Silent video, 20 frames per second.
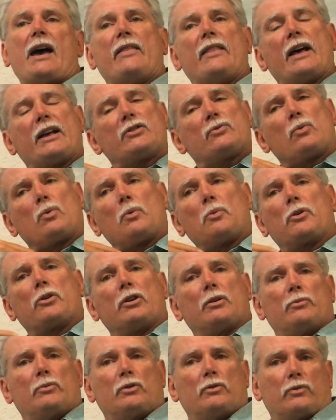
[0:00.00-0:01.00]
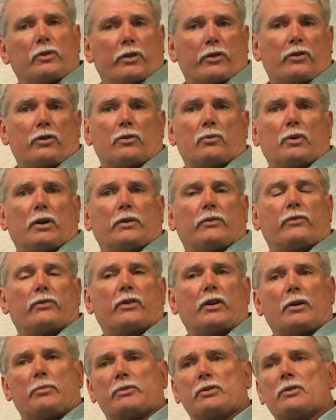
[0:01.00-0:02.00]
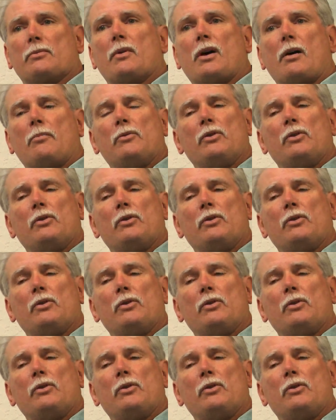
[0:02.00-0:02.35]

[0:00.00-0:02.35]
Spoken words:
And that's where we're going to move with third wave therapies,